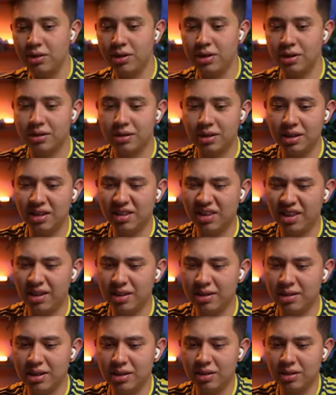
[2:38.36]
You can see
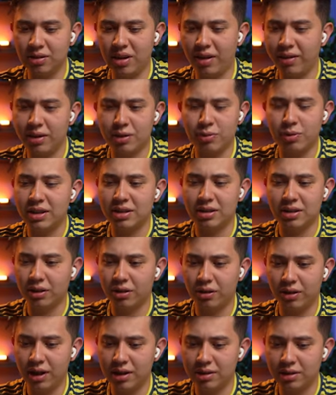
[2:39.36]
things, there's nothing really
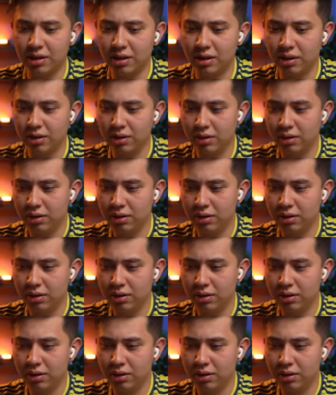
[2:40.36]
synchronized here.